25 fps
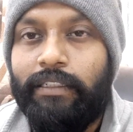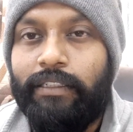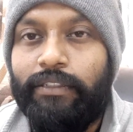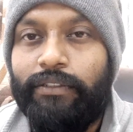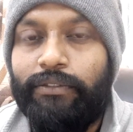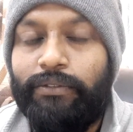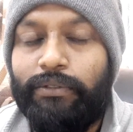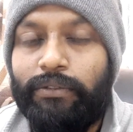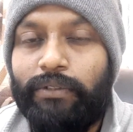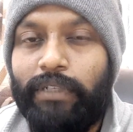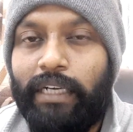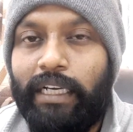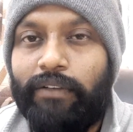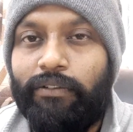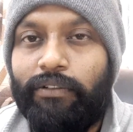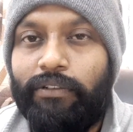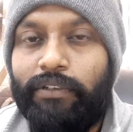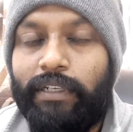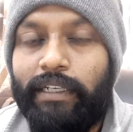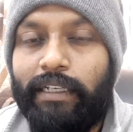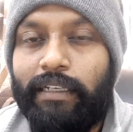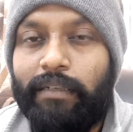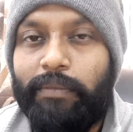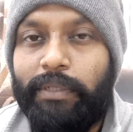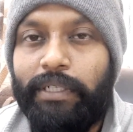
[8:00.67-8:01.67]
So I won't
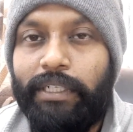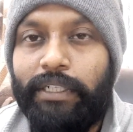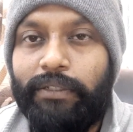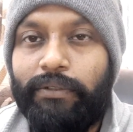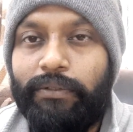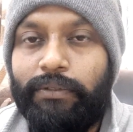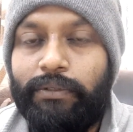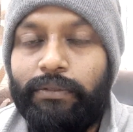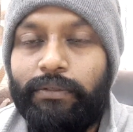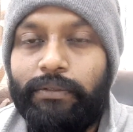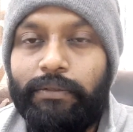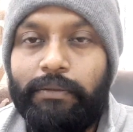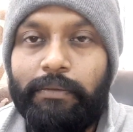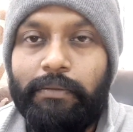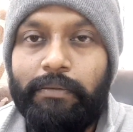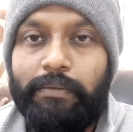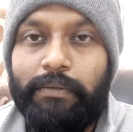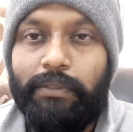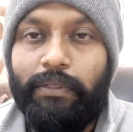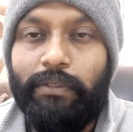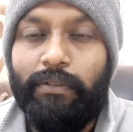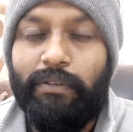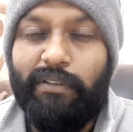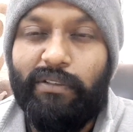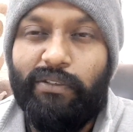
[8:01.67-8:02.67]
recommend you to
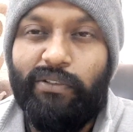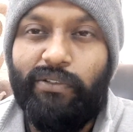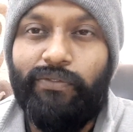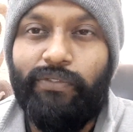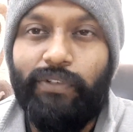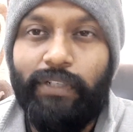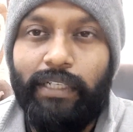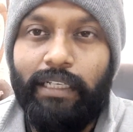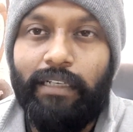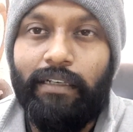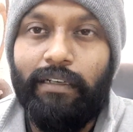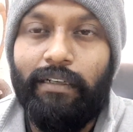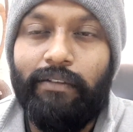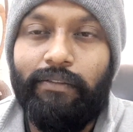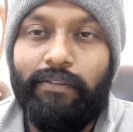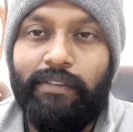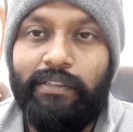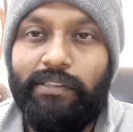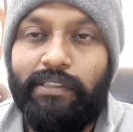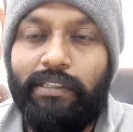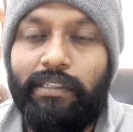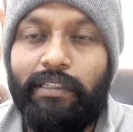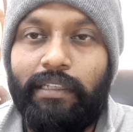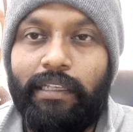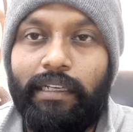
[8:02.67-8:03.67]
go for a
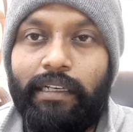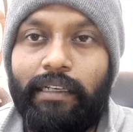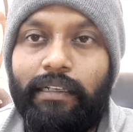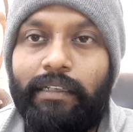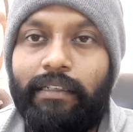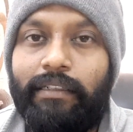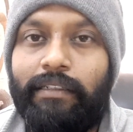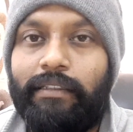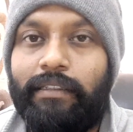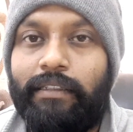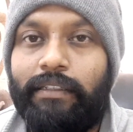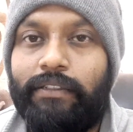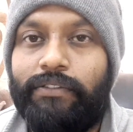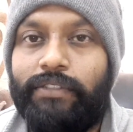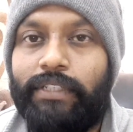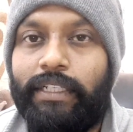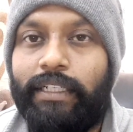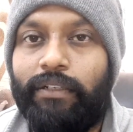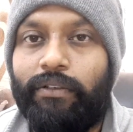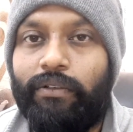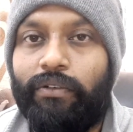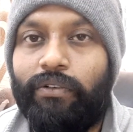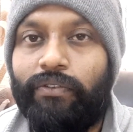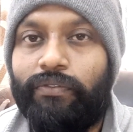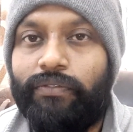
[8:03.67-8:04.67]
conversion thing.
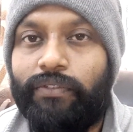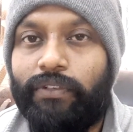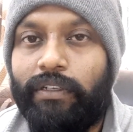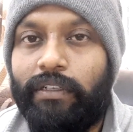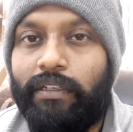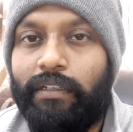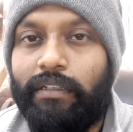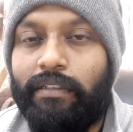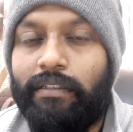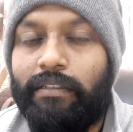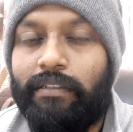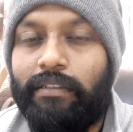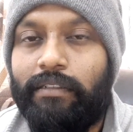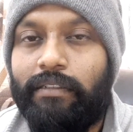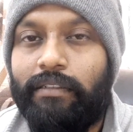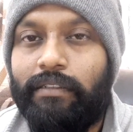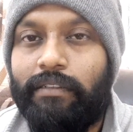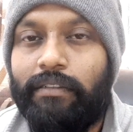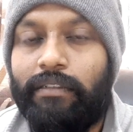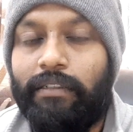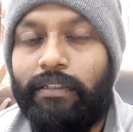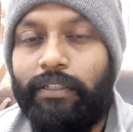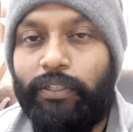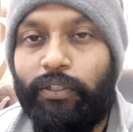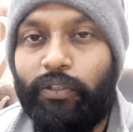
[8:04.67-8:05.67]
Instead go for
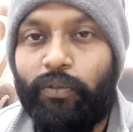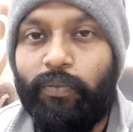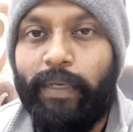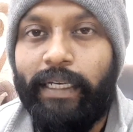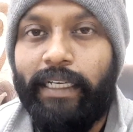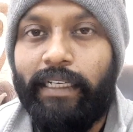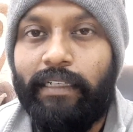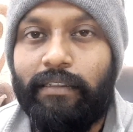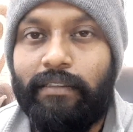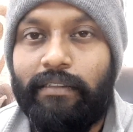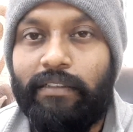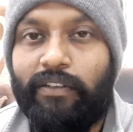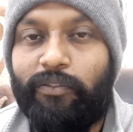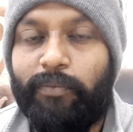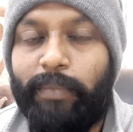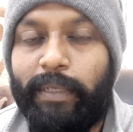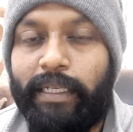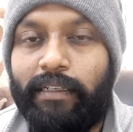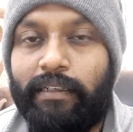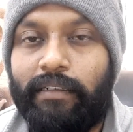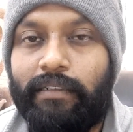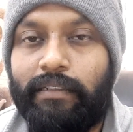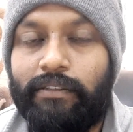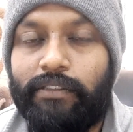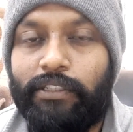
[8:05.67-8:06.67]
a new bike itself by
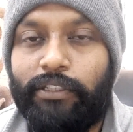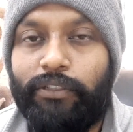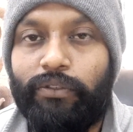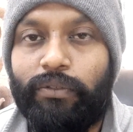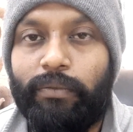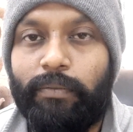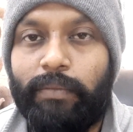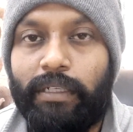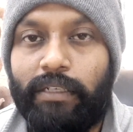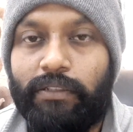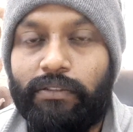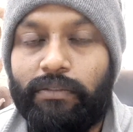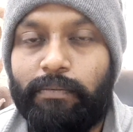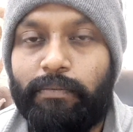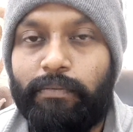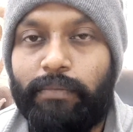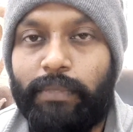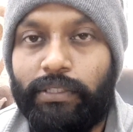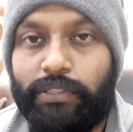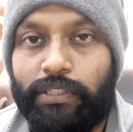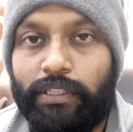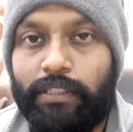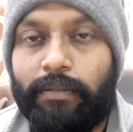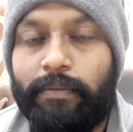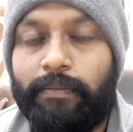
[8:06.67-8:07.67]
increasing your
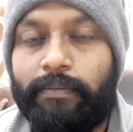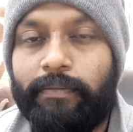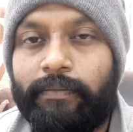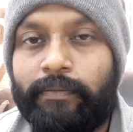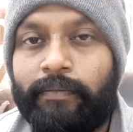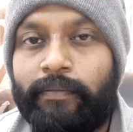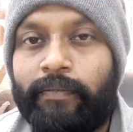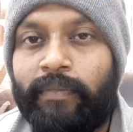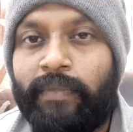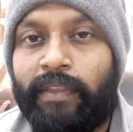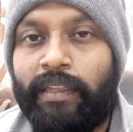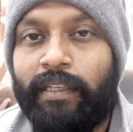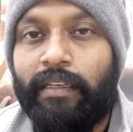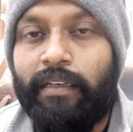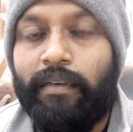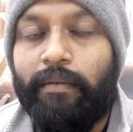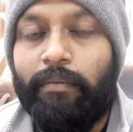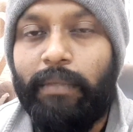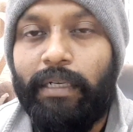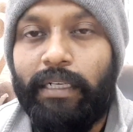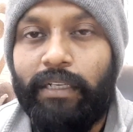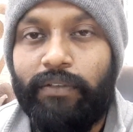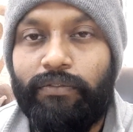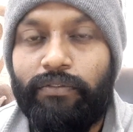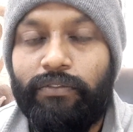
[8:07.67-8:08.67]
budget.
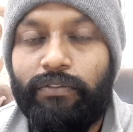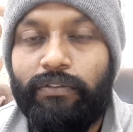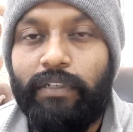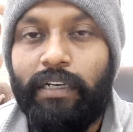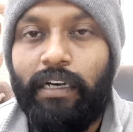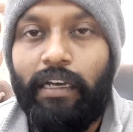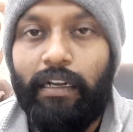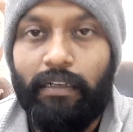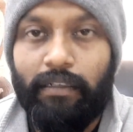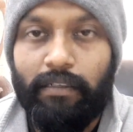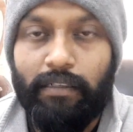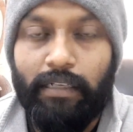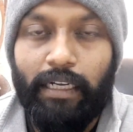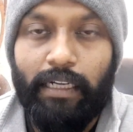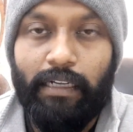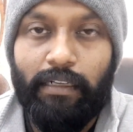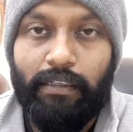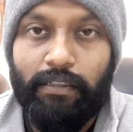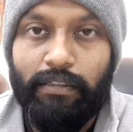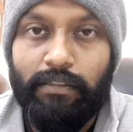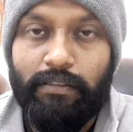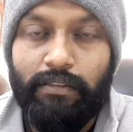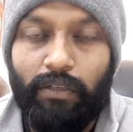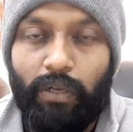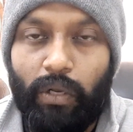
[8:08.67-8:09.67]
But if you are
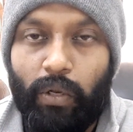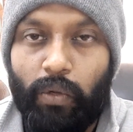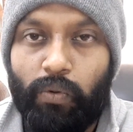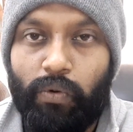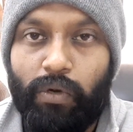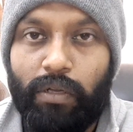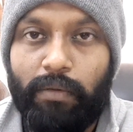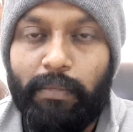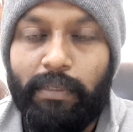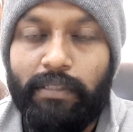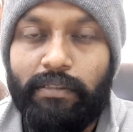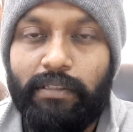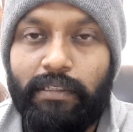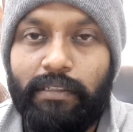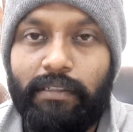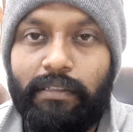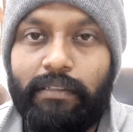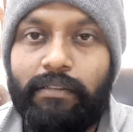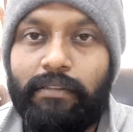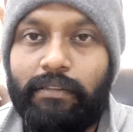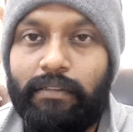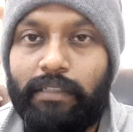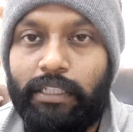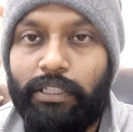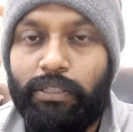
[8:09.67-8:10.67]
at low on budget,
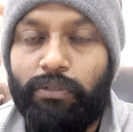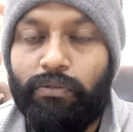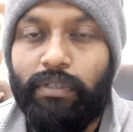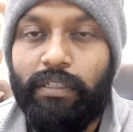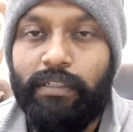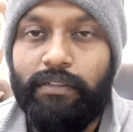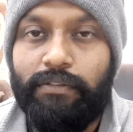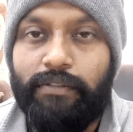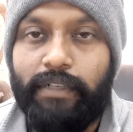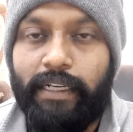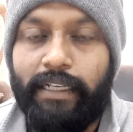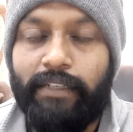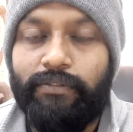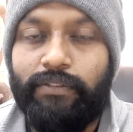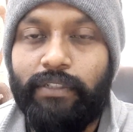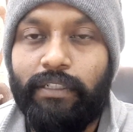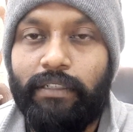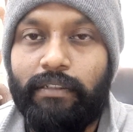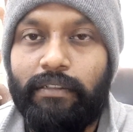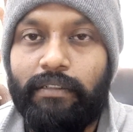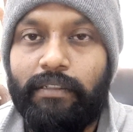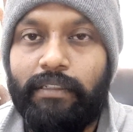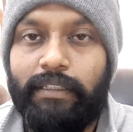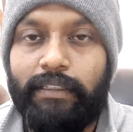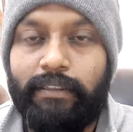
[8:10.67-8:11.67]
then you can try for
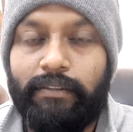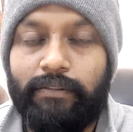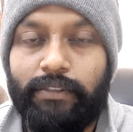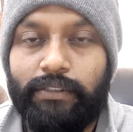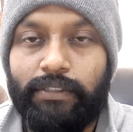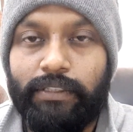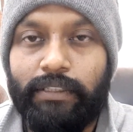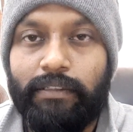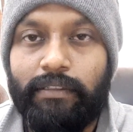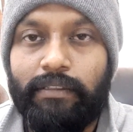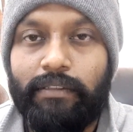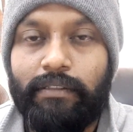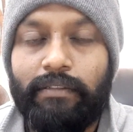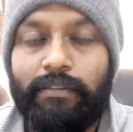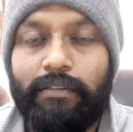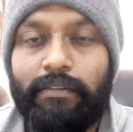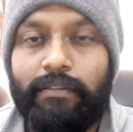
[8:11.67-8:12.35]
conversion.